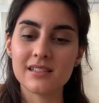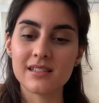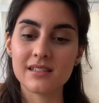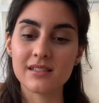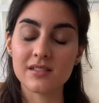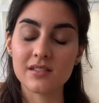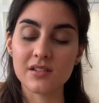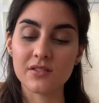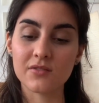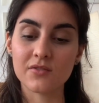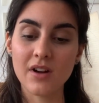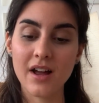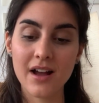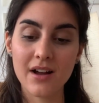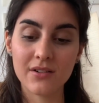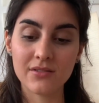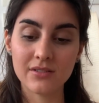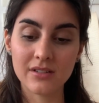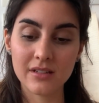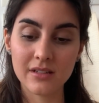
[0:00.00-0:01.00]

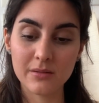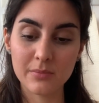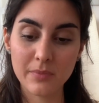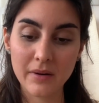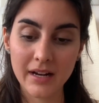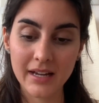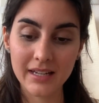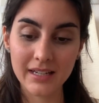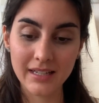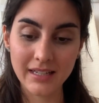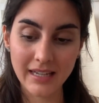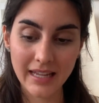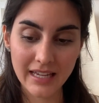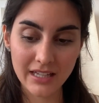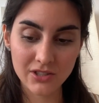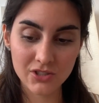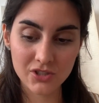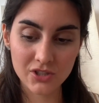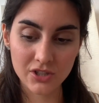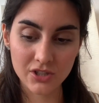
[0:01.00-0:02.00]
surrounded by
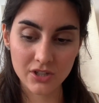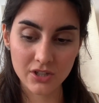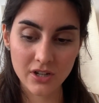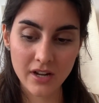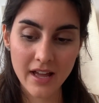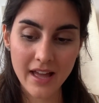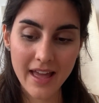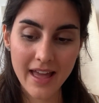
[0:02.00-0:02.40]
nature,